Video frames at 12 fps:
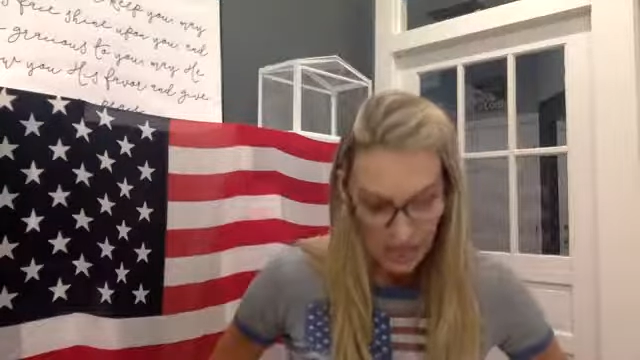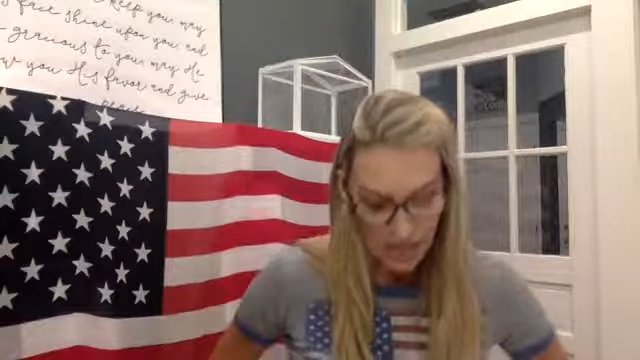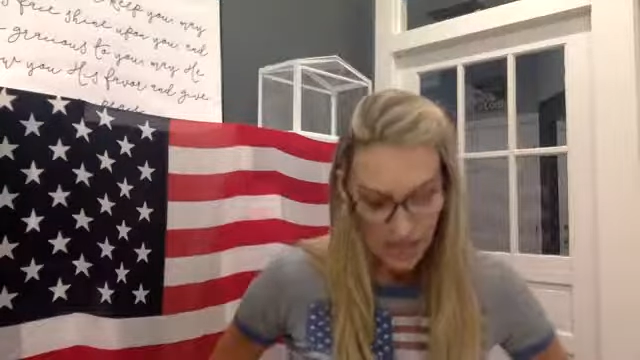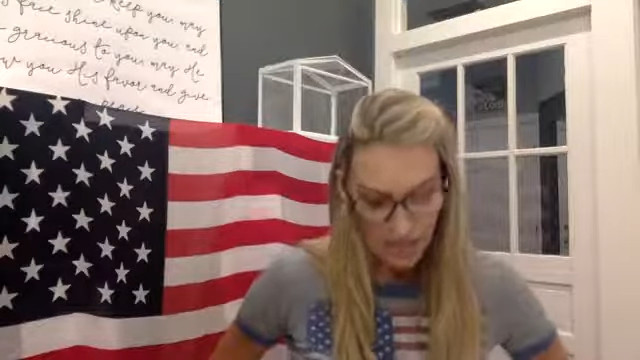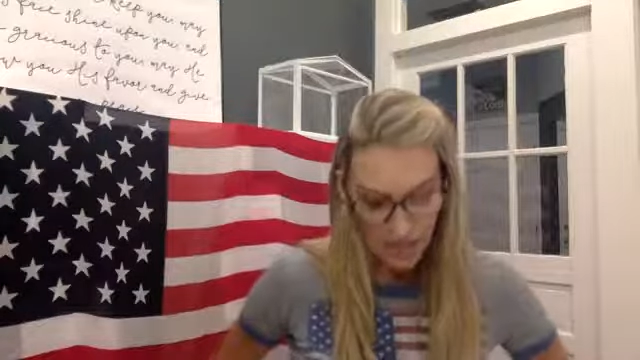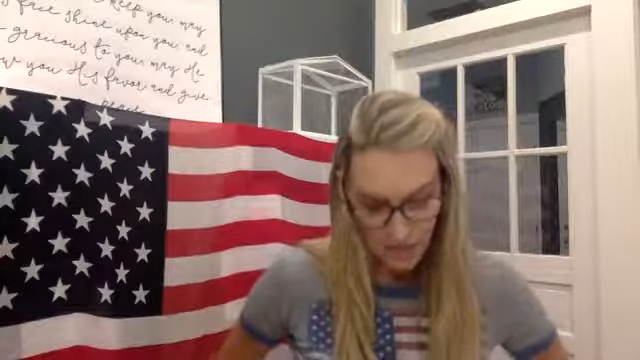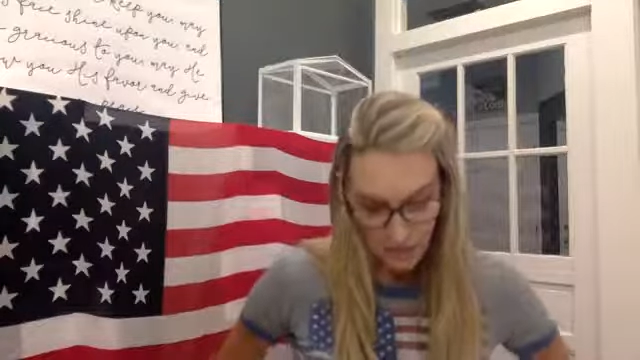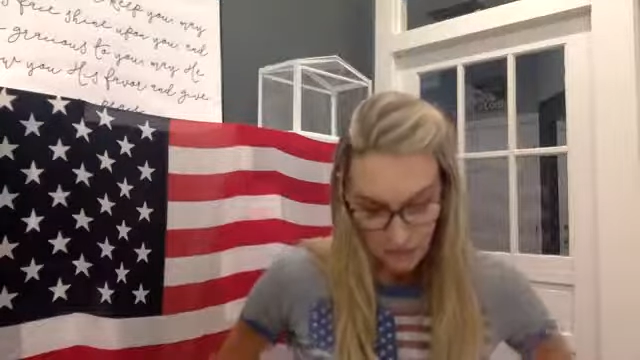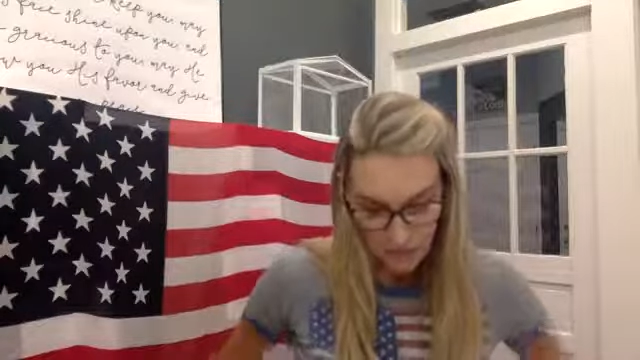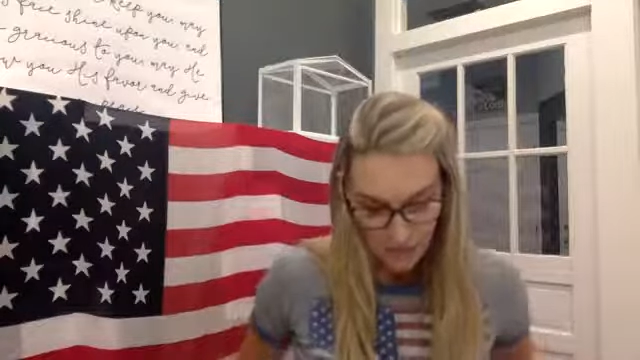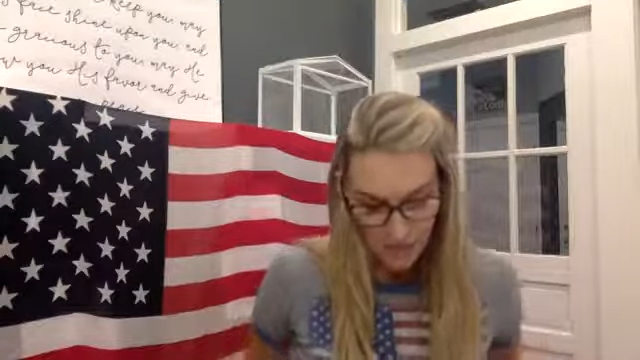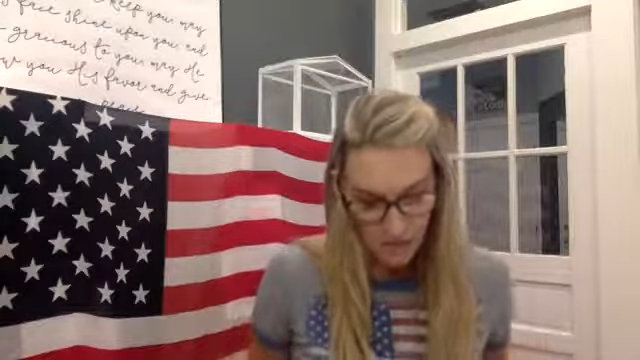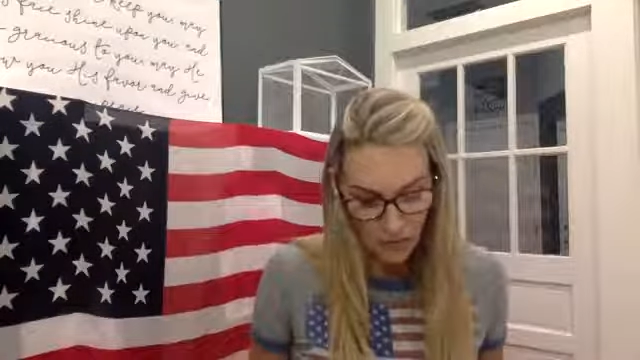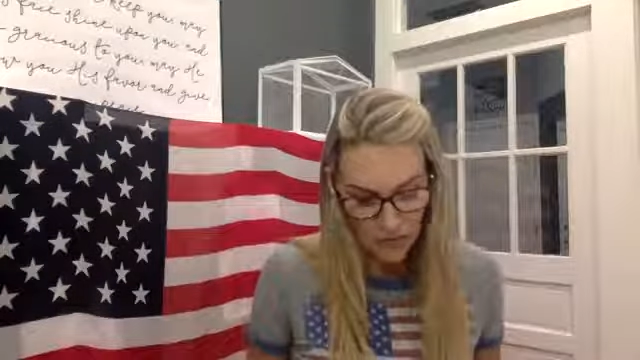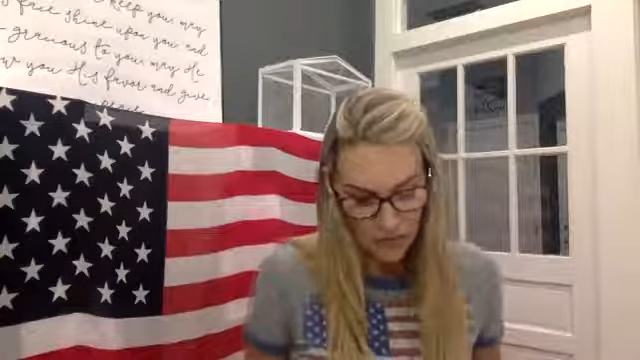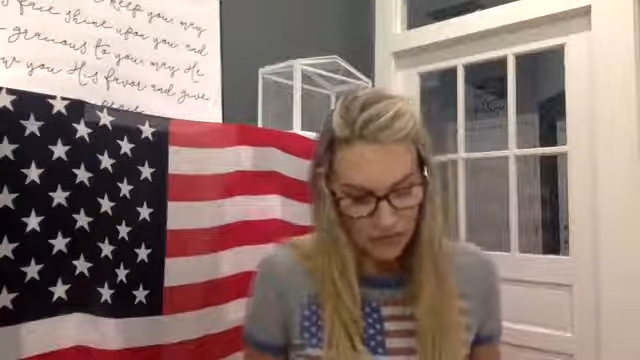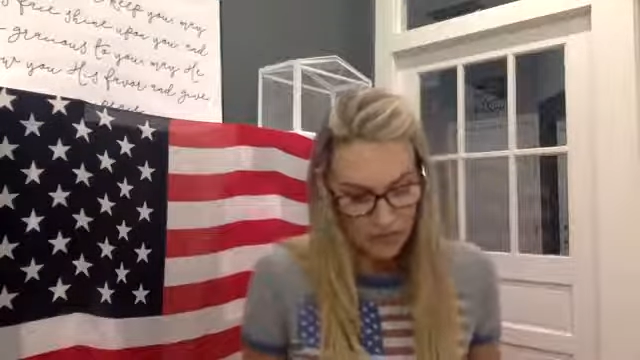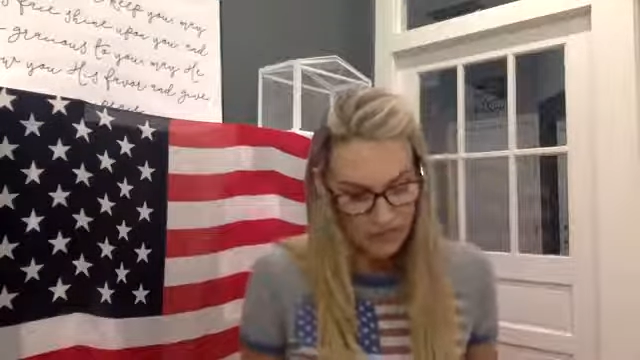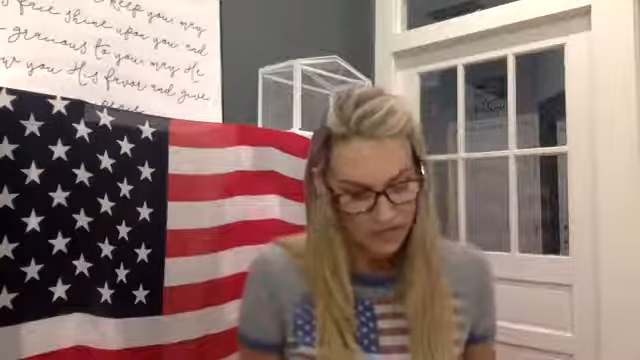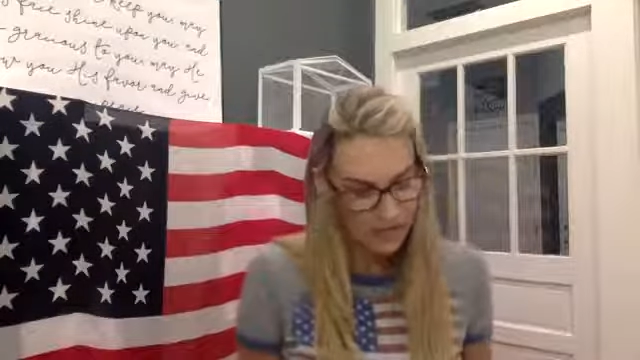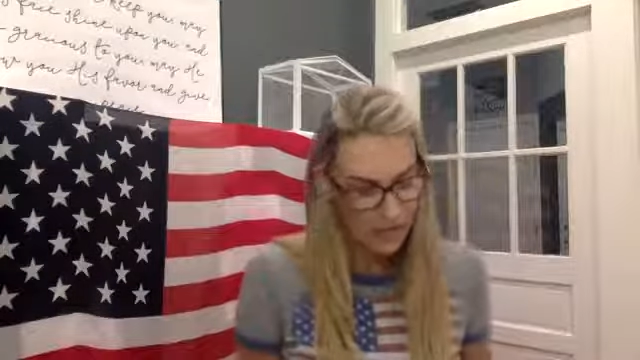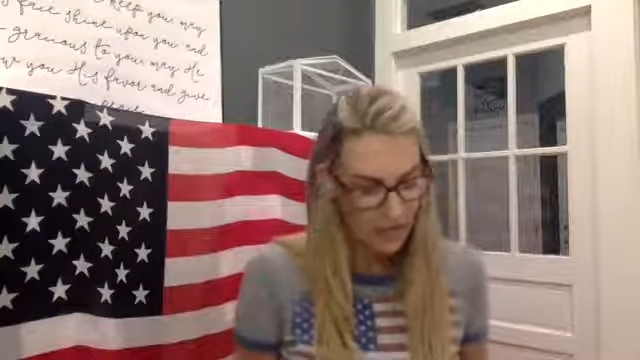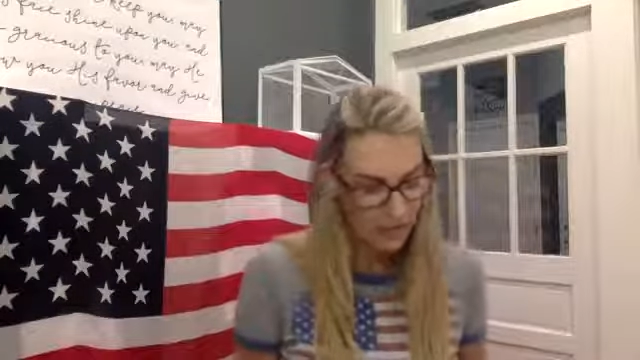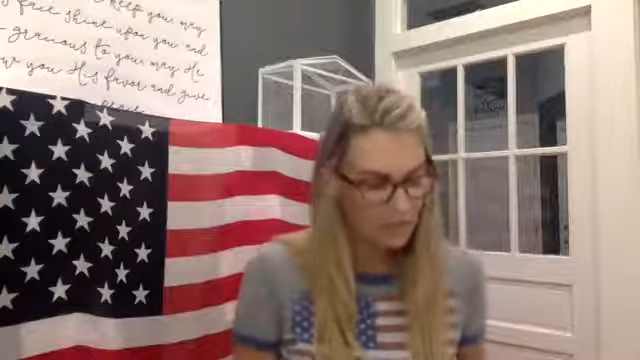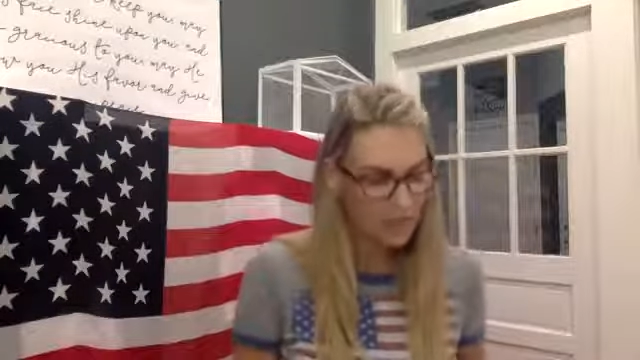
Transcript: If a job didn't require Harold's help,